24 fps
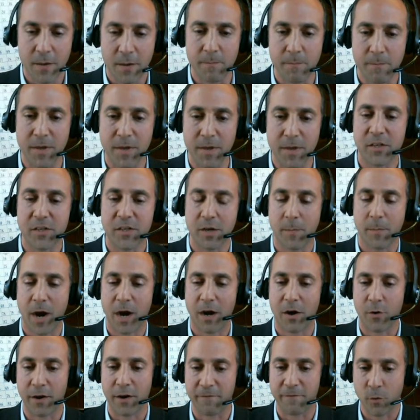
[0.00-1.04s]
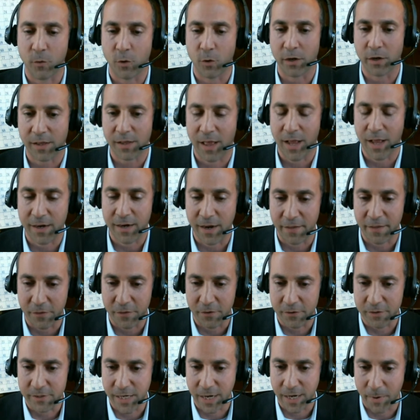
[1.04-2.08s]
Meet me tomorrow at four o'clock on
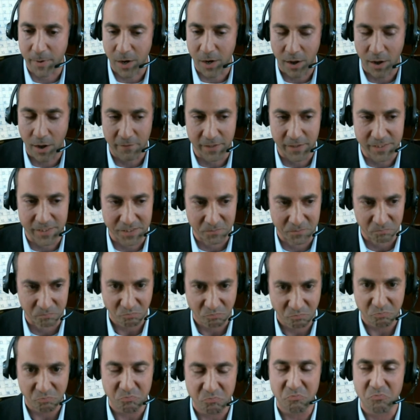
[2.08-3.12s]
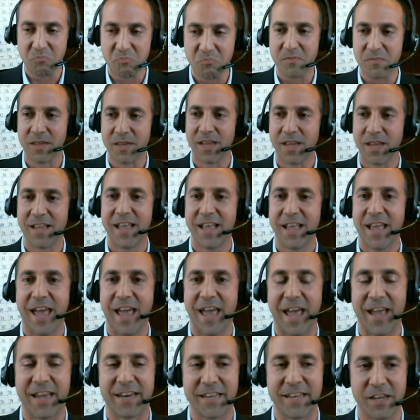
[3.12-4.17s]
Thursday at my office.
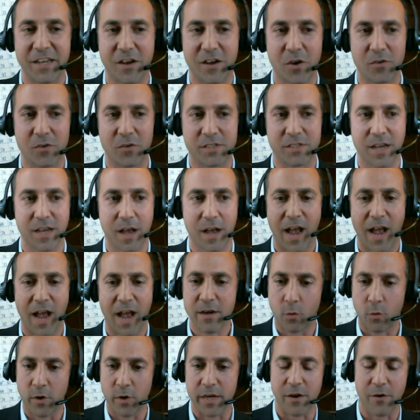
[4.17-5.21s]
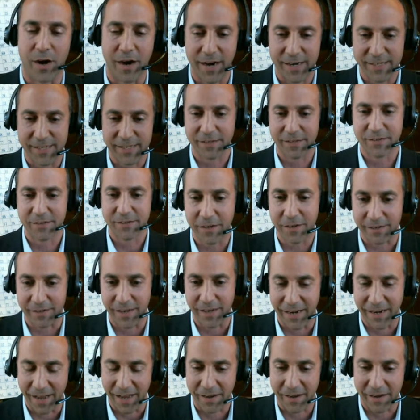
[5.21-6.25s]
And he goes, I know where you are. I said, good.
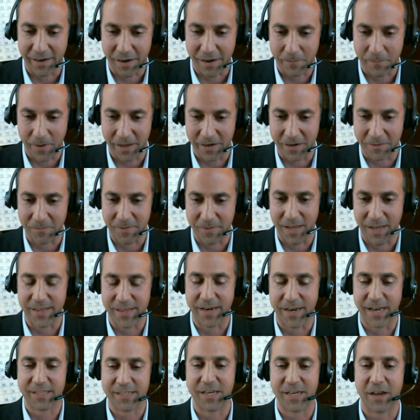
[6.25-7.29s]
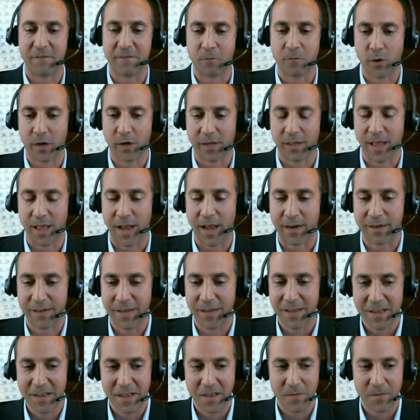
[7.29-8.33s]
And I hung up on him. And the next day at four o'clock,
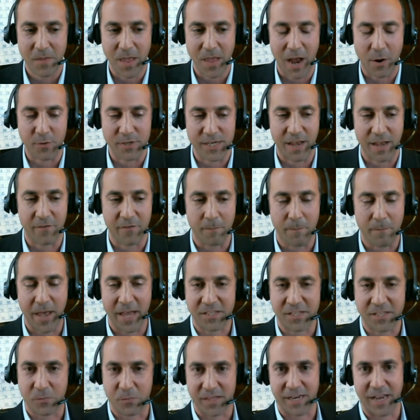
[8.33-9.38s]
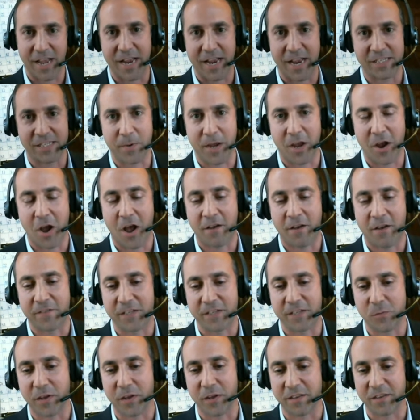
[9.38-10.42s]
I was having bets with the guys in my
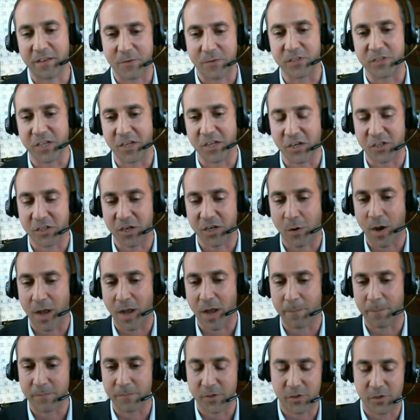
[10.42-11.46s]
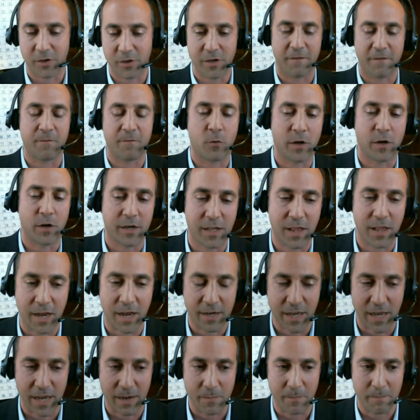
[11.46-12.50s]
office whether he was going to show up. Sure enough, four
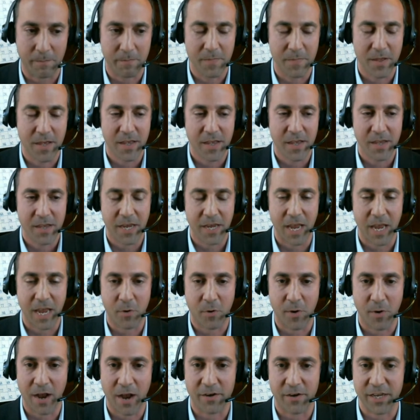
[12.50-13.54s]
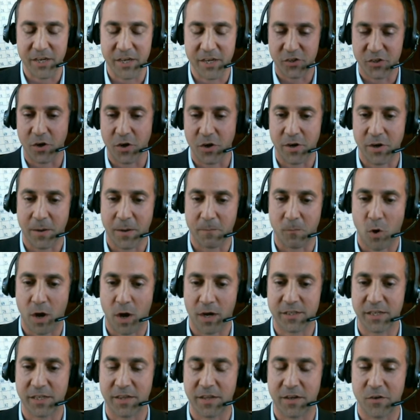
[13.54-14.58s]
o'clock came came around. He showed up,
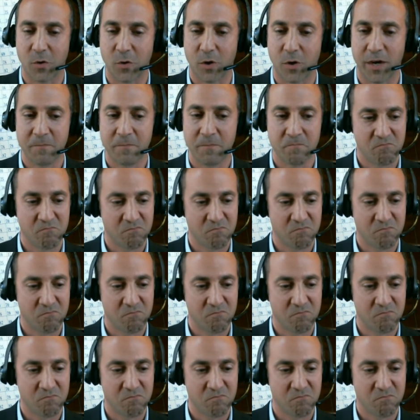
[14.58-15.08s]
walks in the door.